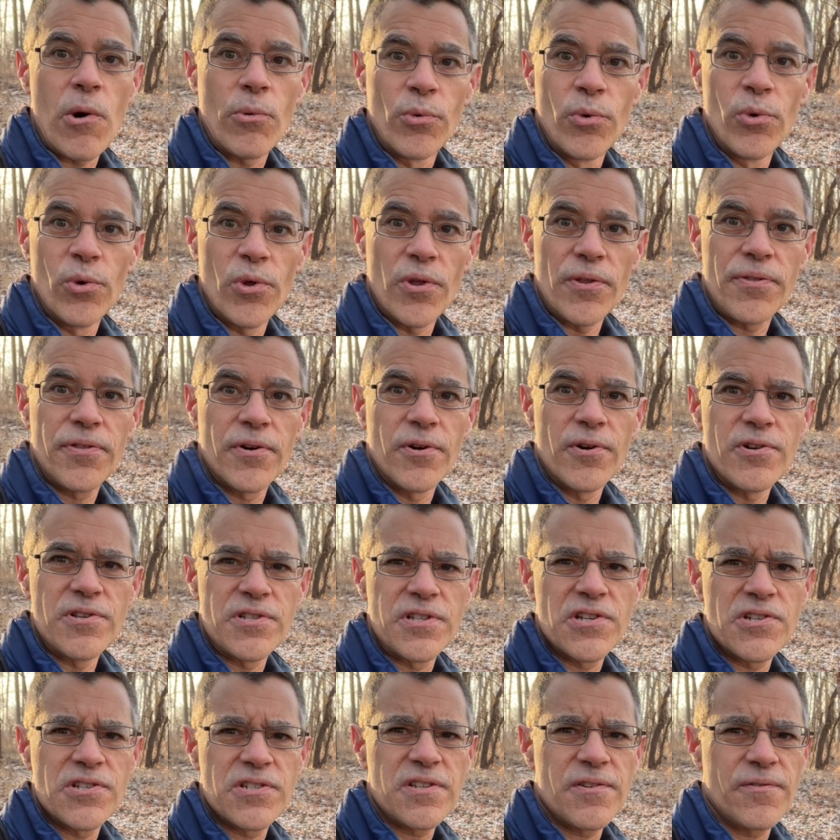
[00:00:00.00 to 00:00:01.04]
rule of thirds,
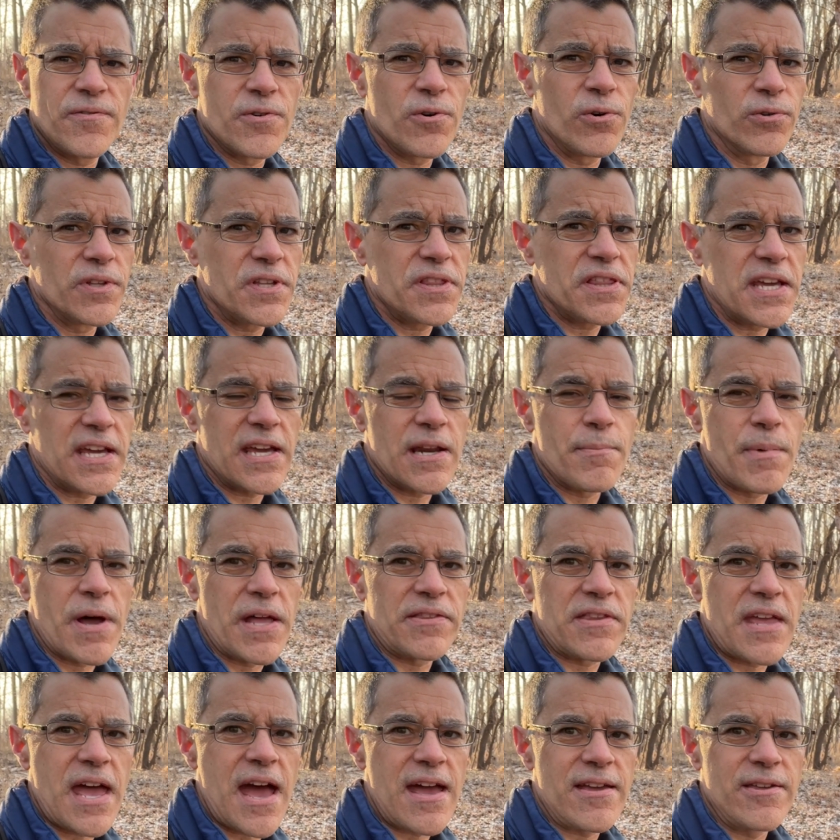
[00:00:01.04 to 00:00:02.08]
because if you're only thinking about
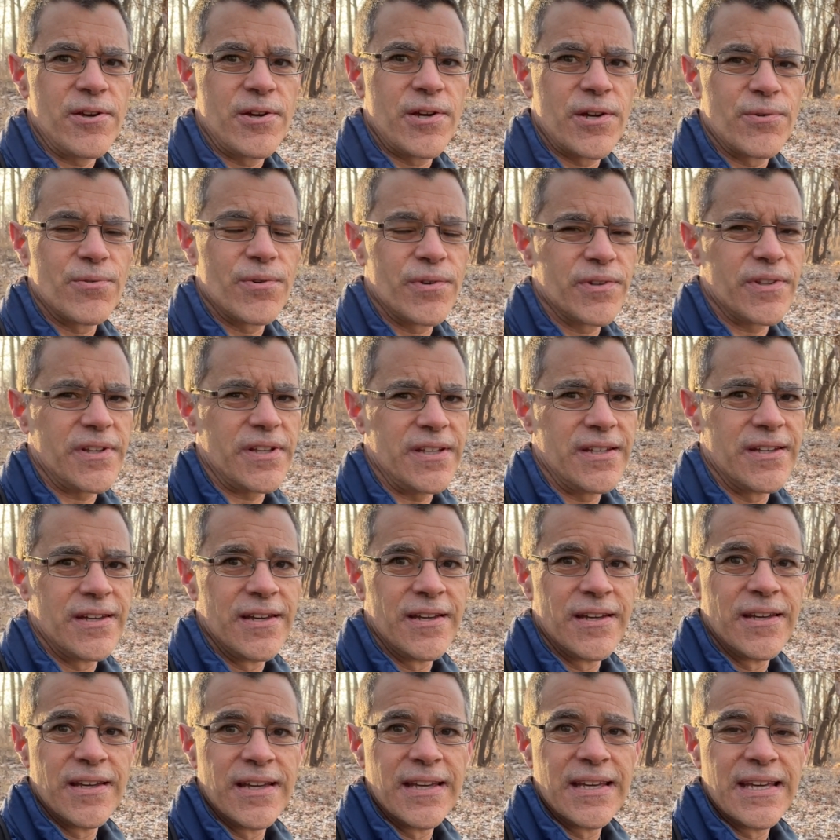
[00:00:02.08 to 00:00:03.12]
that, you could really
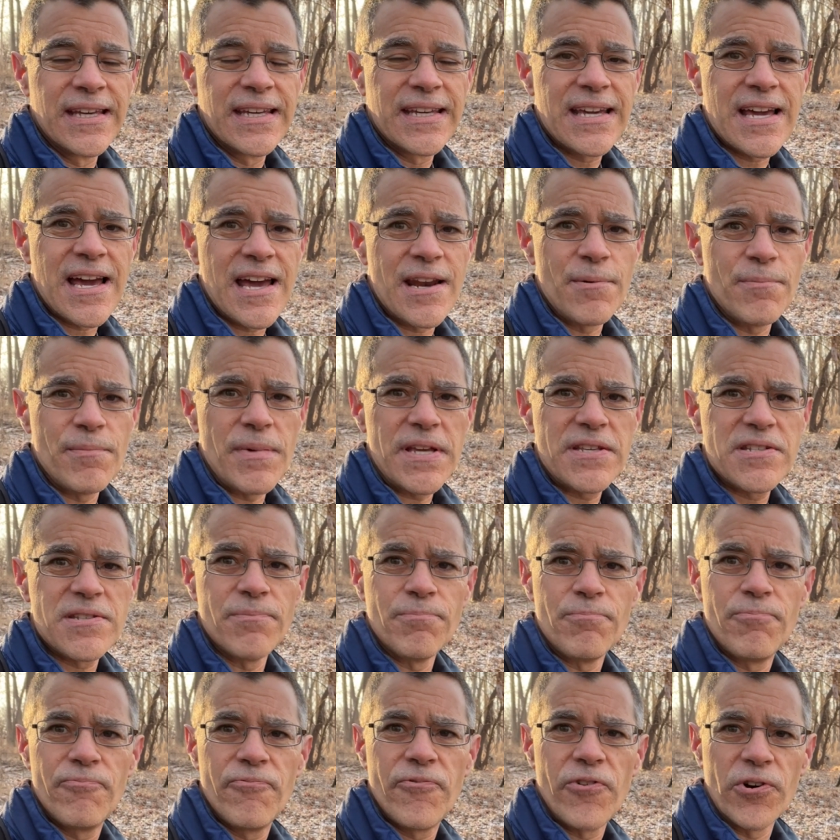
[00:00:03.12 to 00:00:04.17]
kind of make
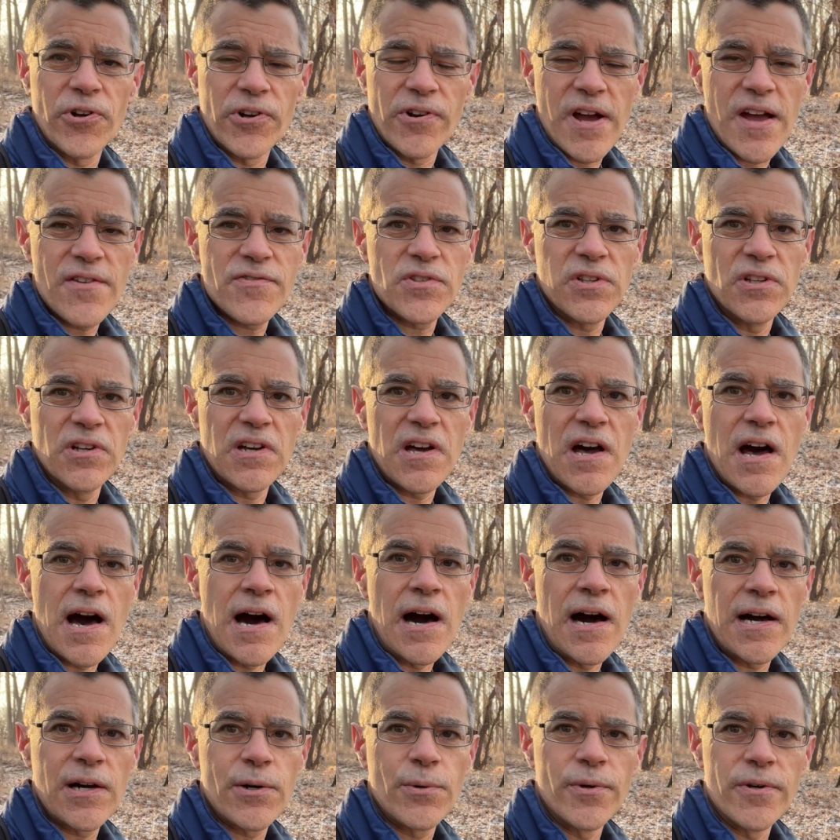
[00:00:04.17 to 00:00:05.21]
some photographs look
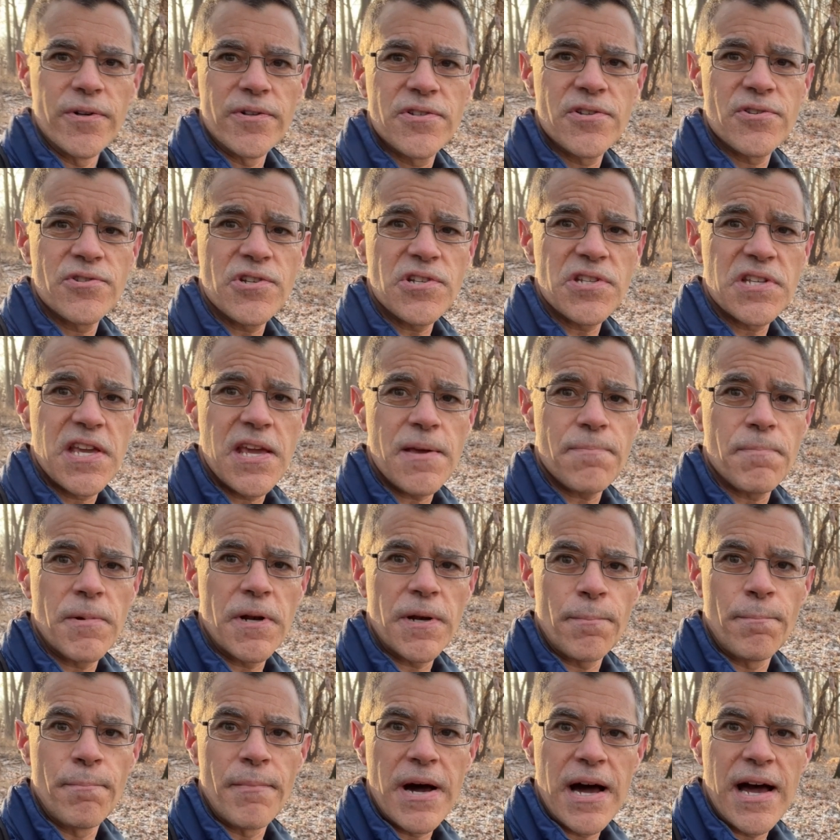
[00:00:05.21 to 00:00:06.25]
awkward. So just keep it
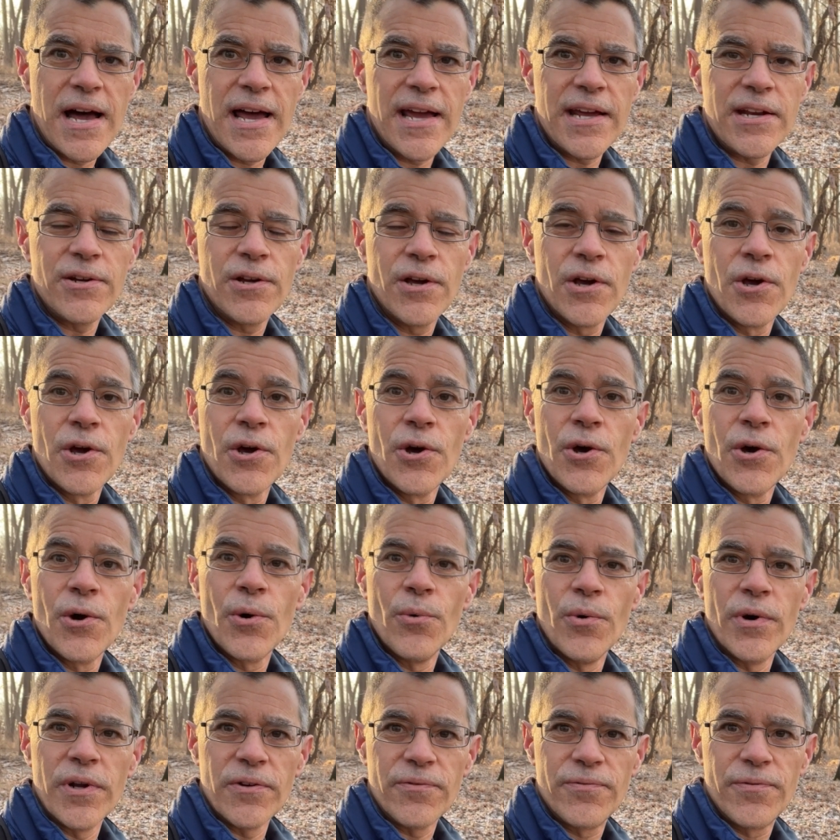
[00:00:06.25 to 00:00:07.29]
in mind
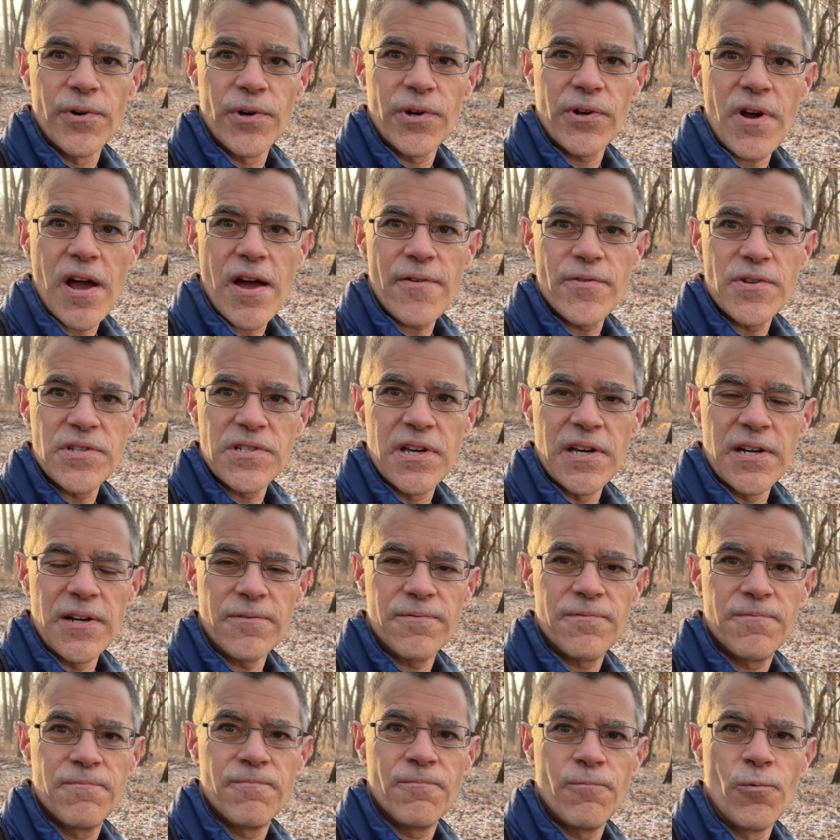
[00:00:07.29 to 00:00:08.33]
when a photograph is going to
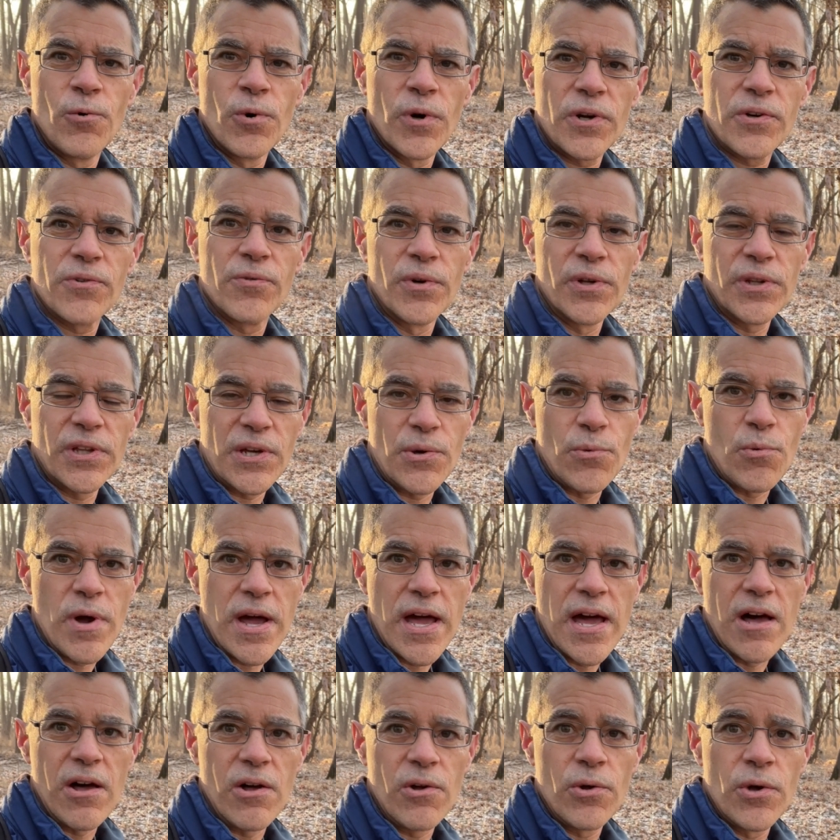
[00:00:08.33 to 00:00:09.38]
work really
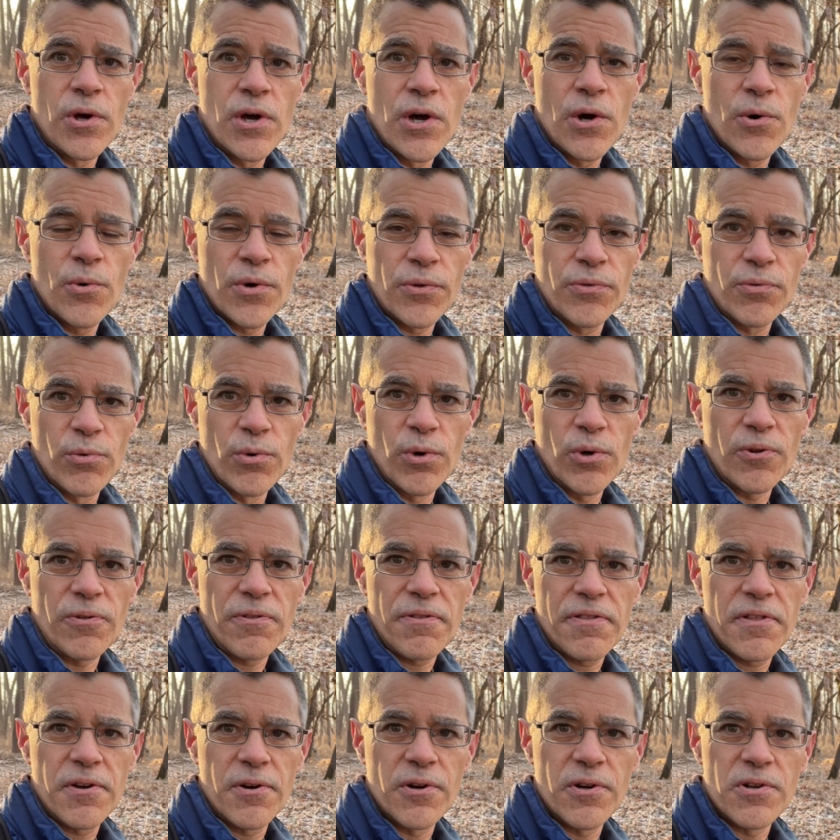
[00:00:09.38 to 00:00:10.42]
well with rule of
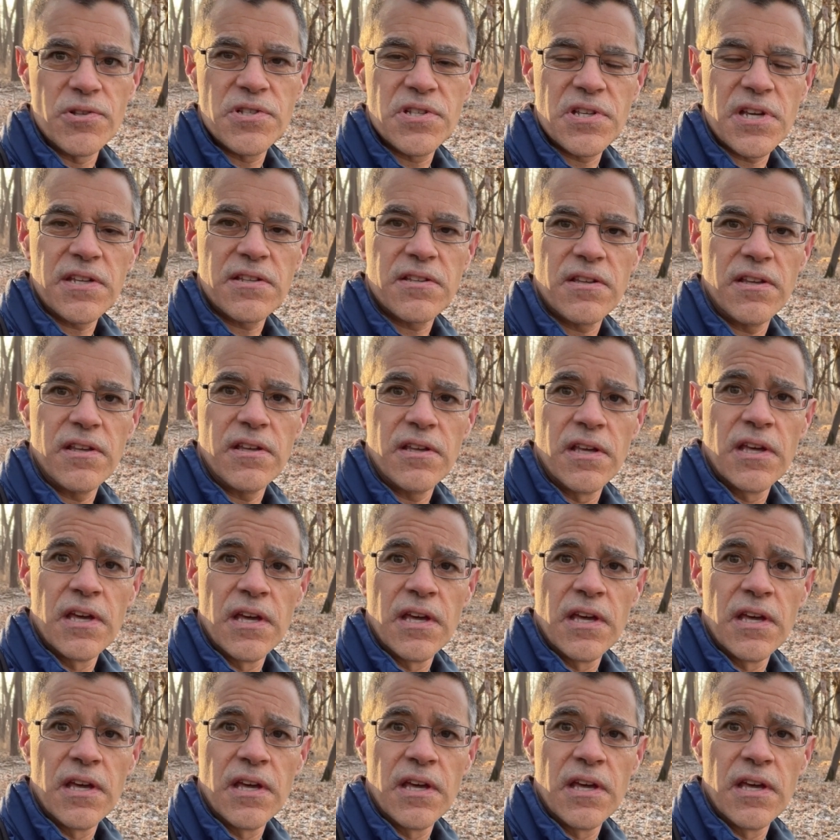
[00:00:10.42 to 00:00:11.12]
thirds, like the